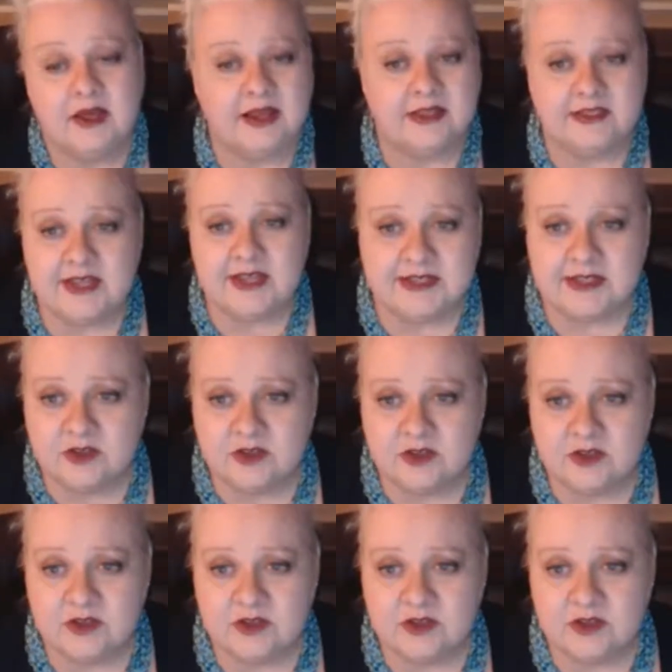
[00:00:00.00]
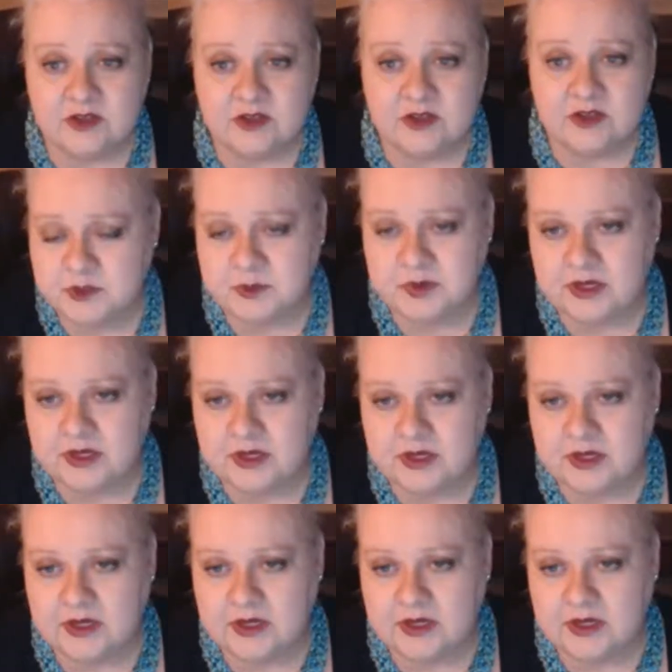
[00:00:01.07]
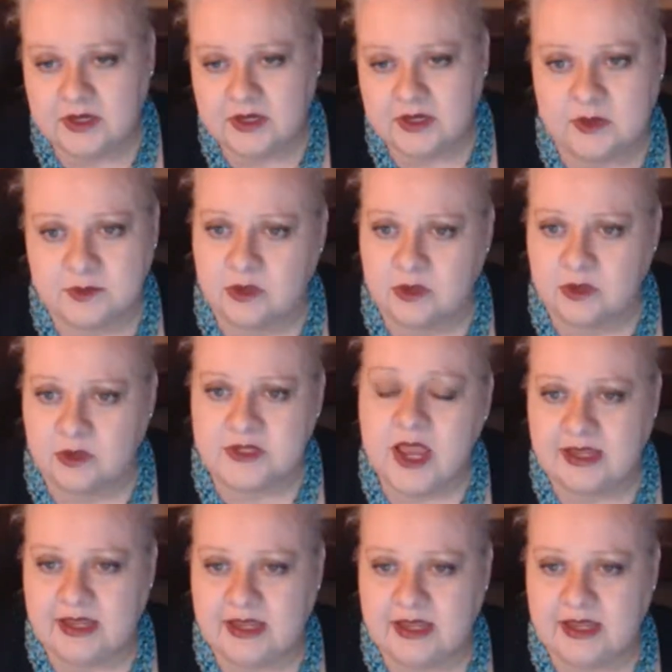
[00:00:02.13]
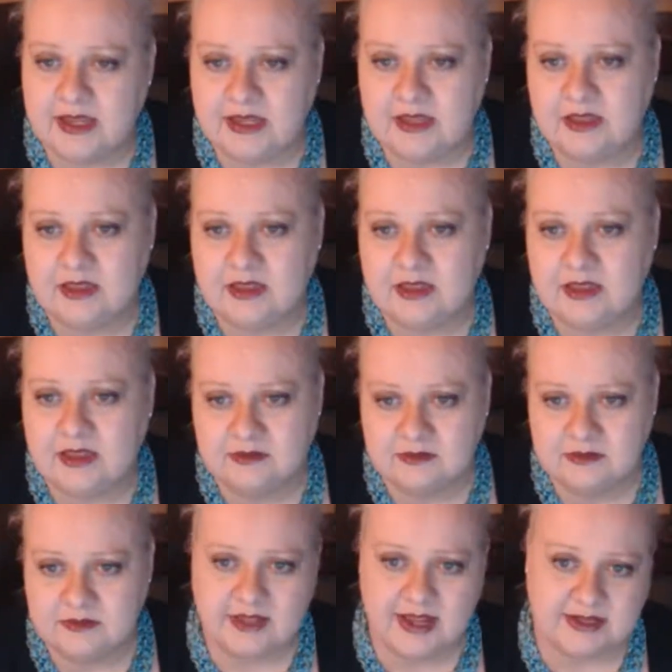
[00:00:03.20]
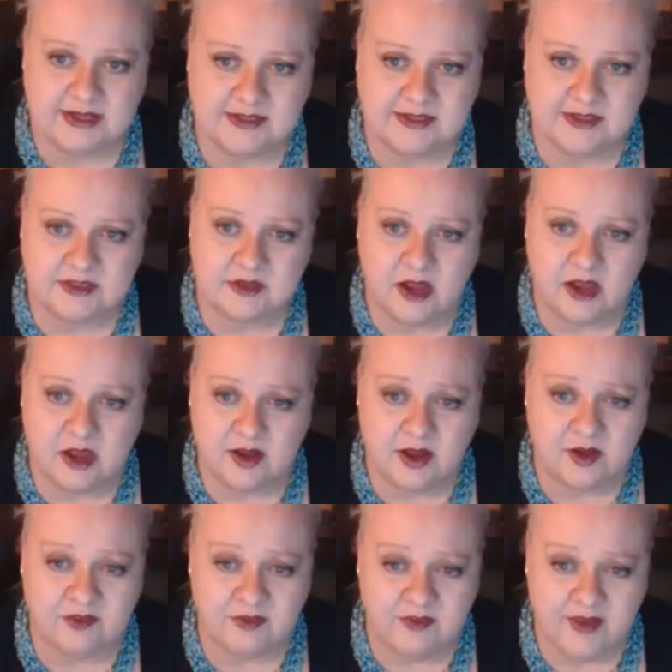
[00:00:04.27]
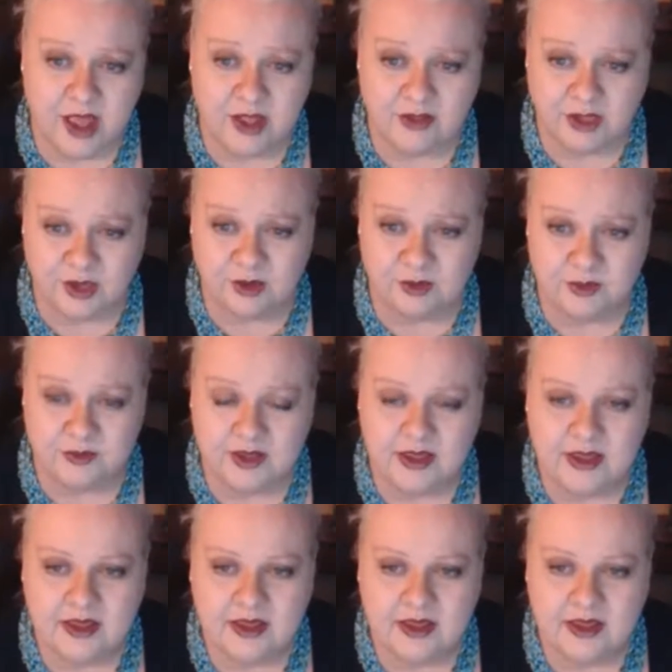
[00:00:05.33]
a dozen different samples because those paint chips don't tell me anything that's of value.